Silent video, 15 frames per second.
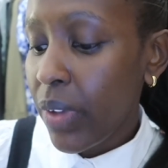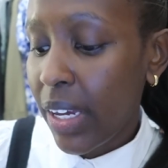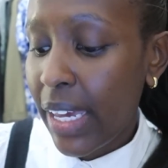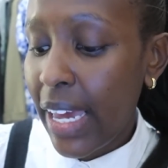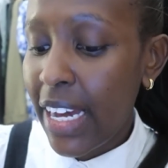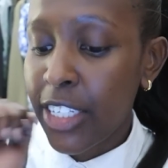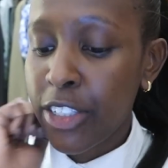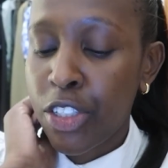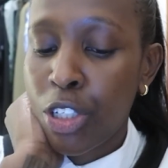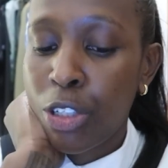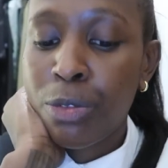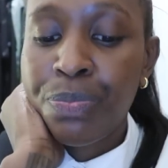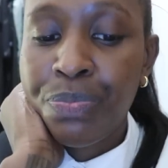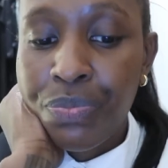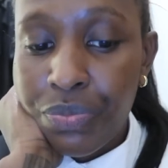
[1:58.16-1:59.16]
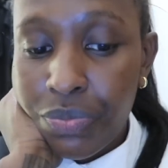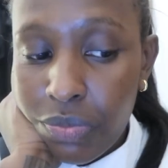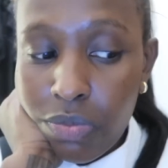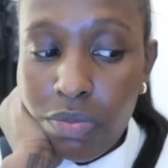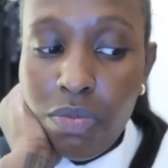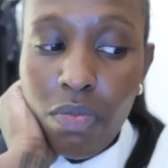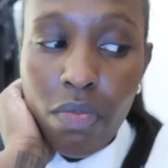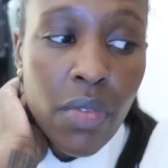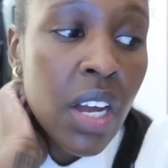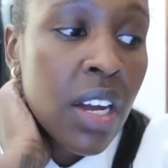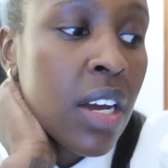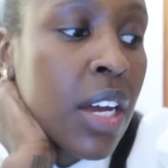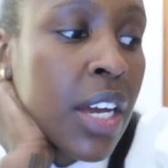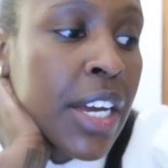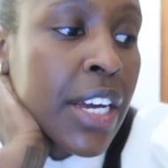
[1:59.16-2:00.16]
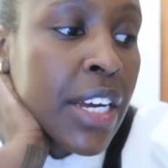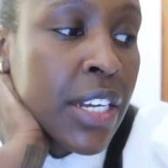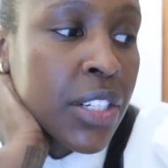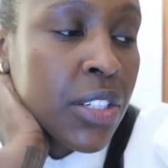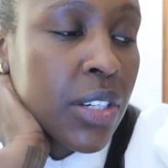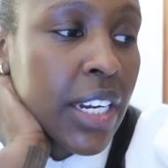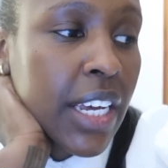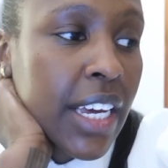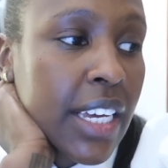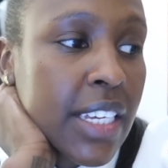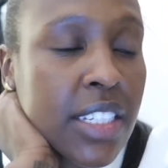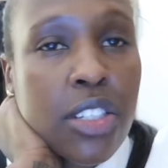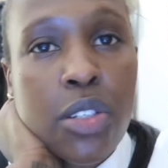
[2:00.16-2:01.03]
Yeah, so today is